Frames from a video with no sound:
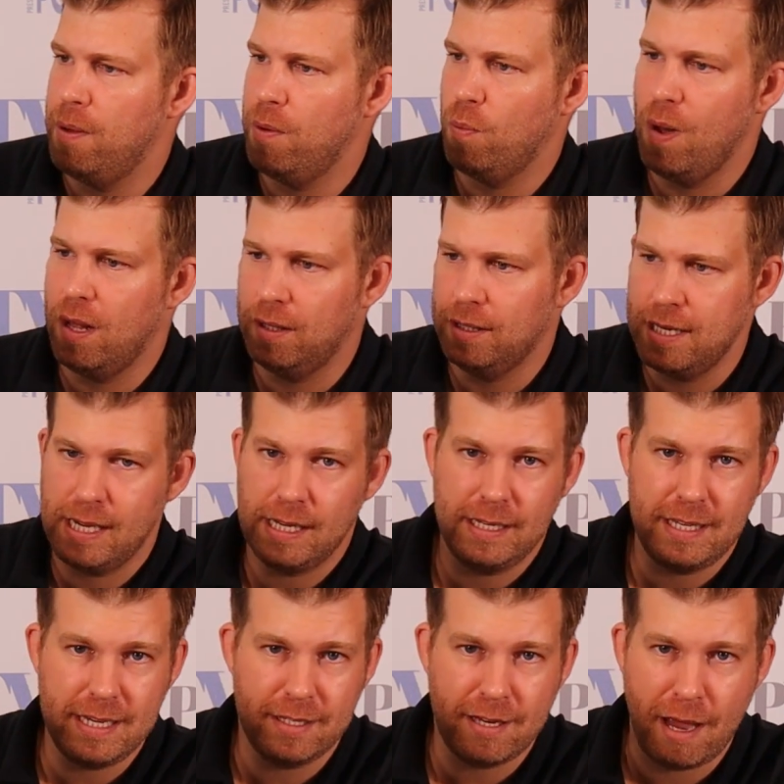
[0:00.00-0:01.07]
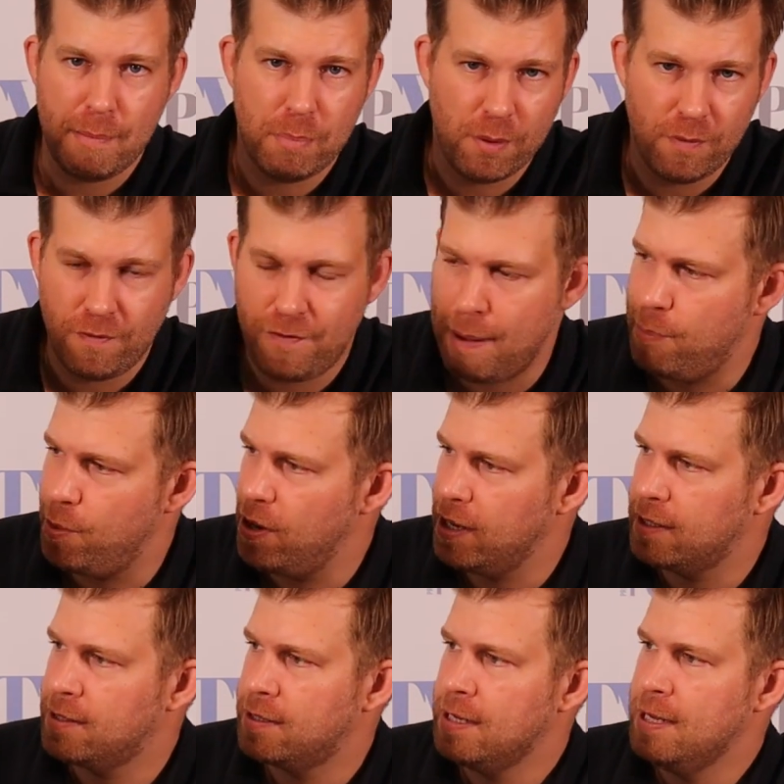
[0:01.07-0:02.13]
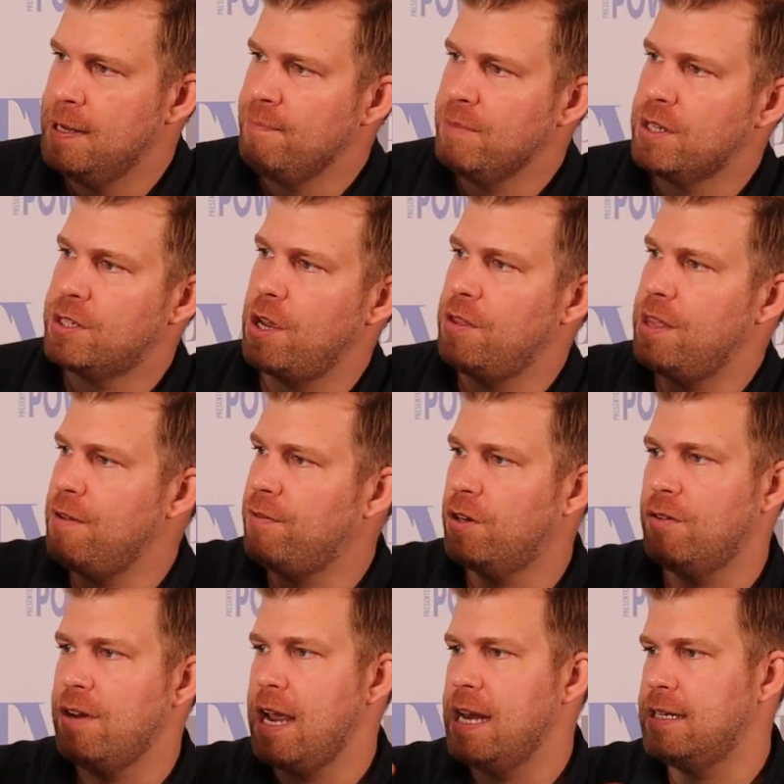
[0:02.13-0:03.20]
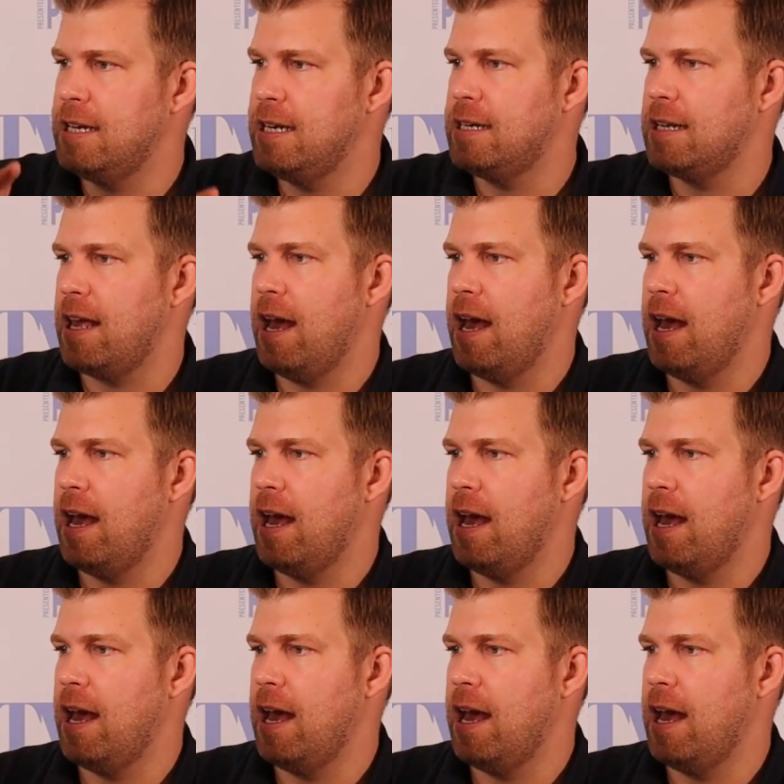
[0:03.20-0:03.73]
welding these type of fabrics. So they've created